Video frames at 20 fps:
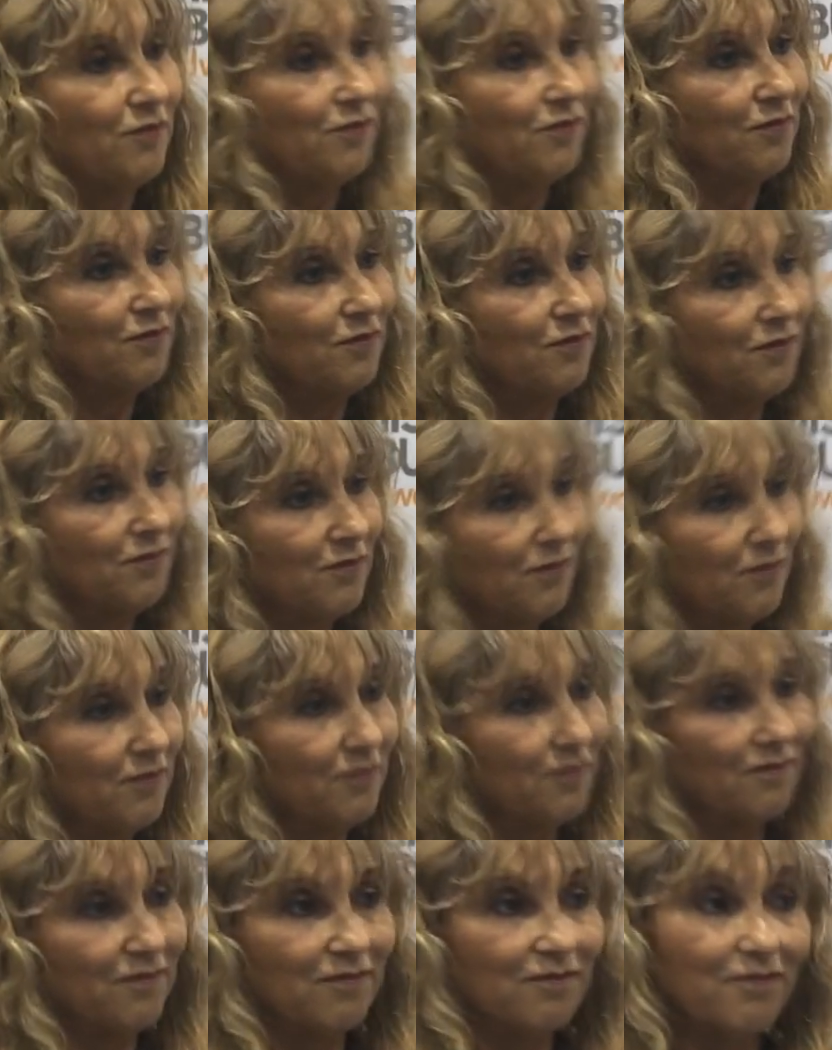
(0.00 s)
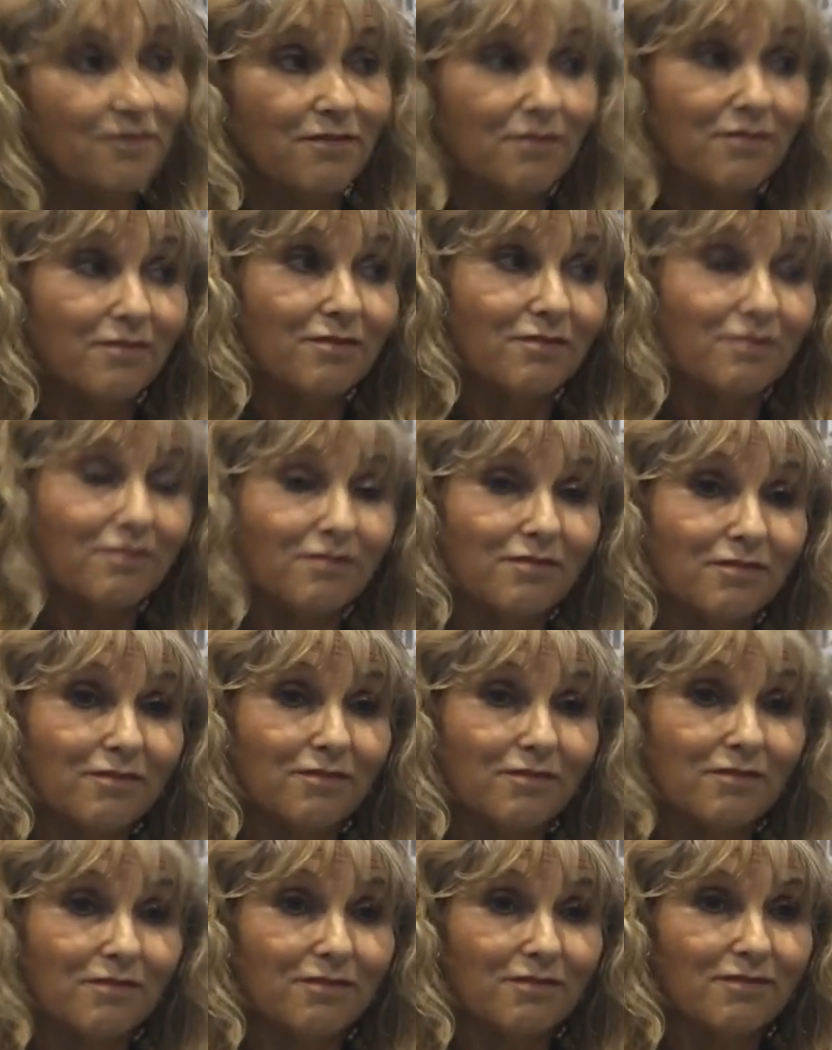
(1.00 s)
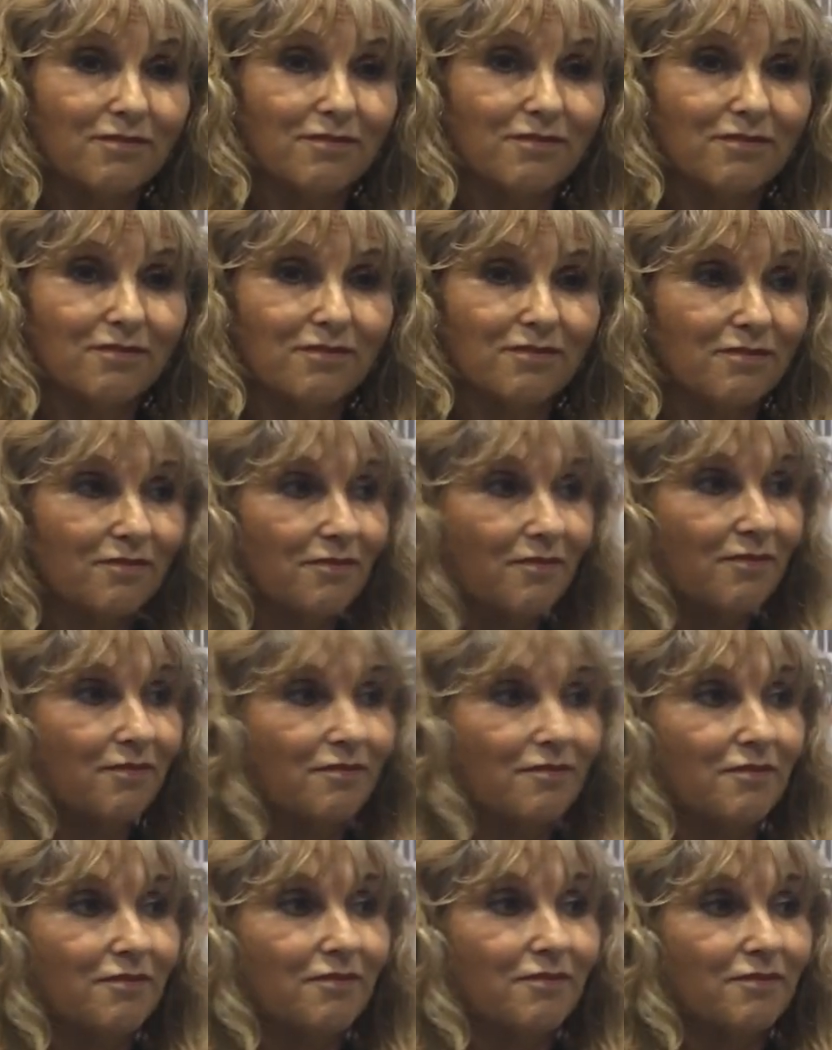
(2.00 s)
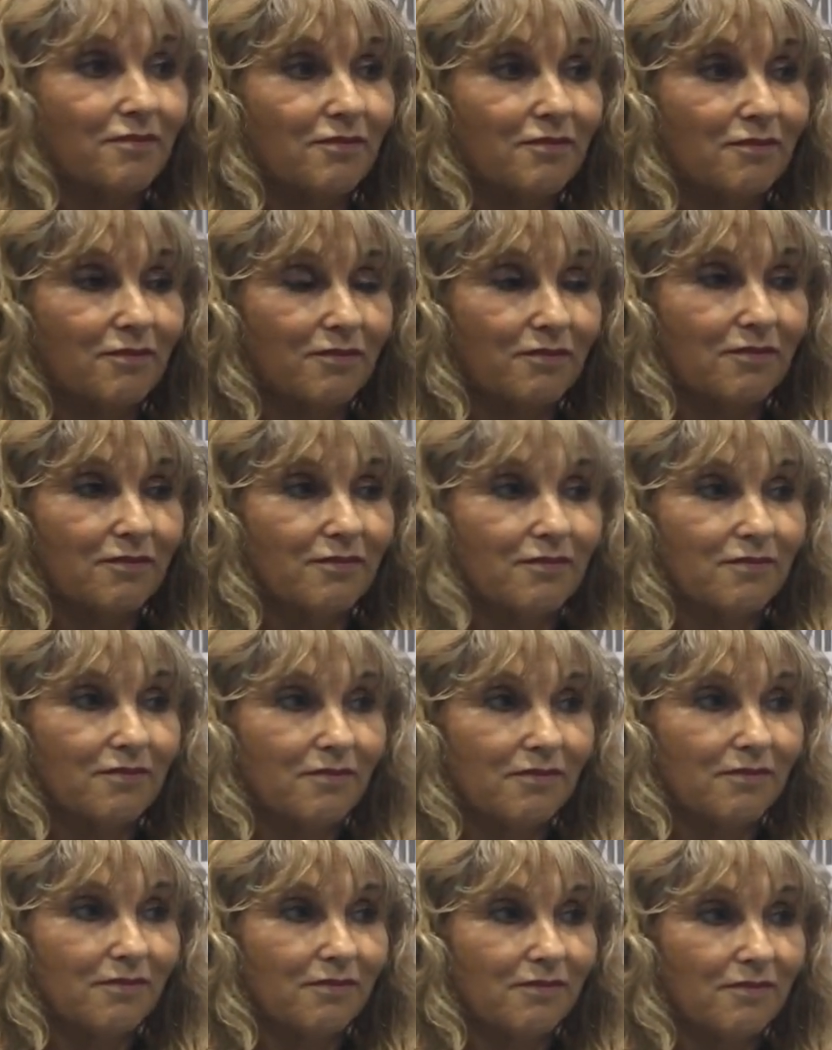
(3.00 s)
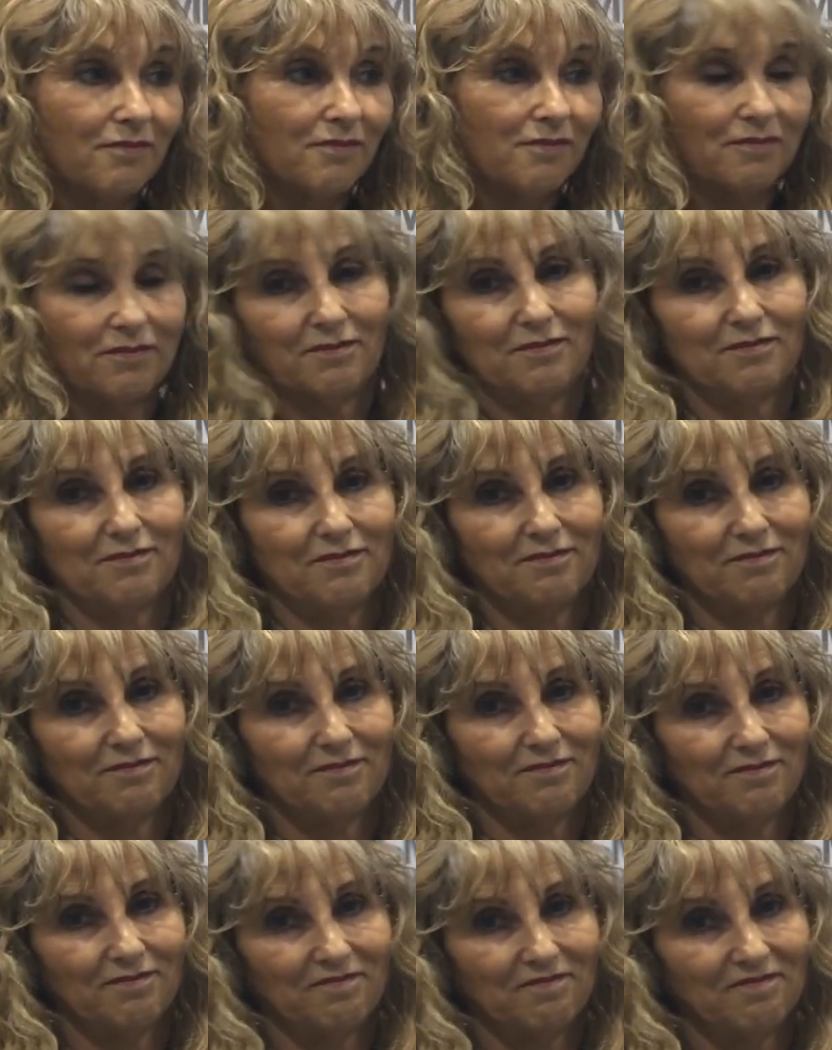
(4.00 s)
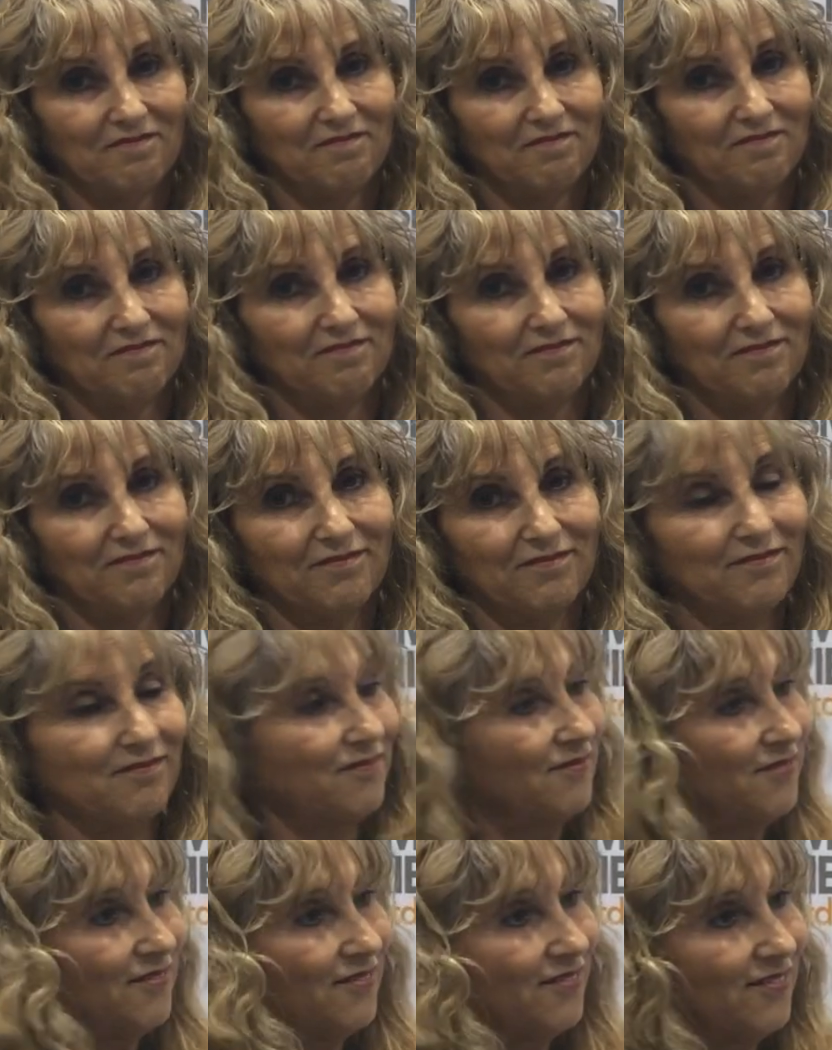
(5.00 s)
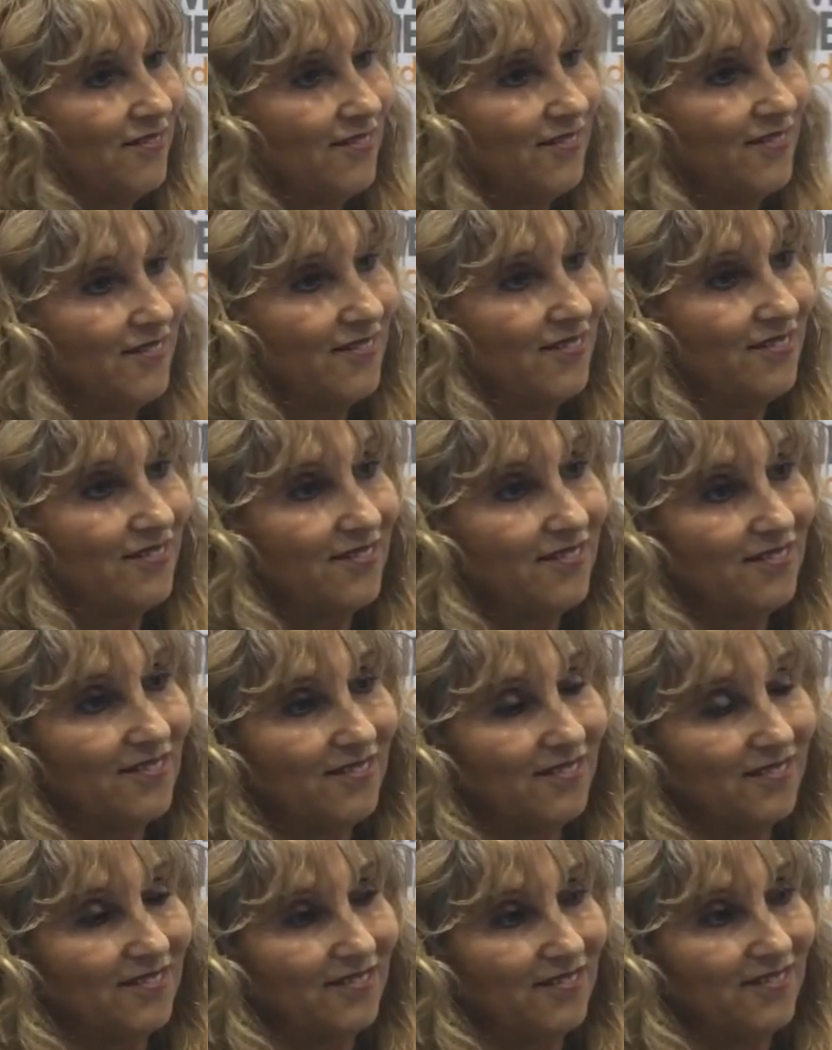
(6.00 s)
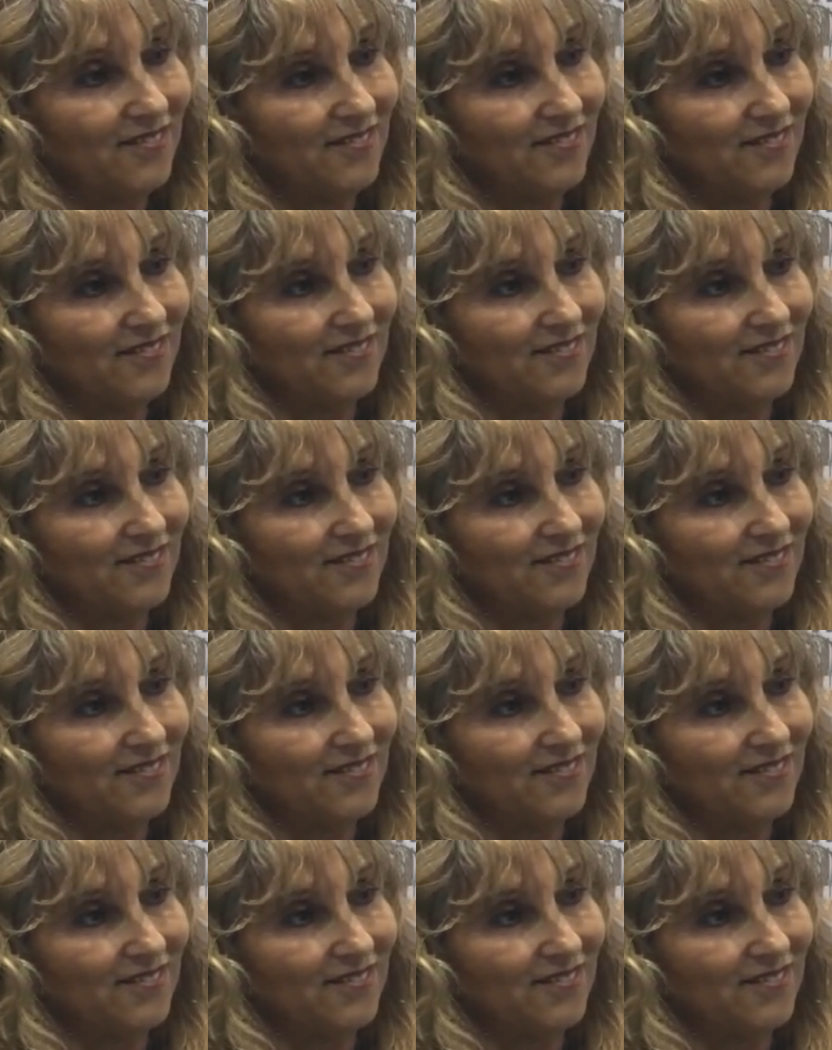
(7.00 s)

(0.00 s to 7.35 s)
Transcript: (not speaking)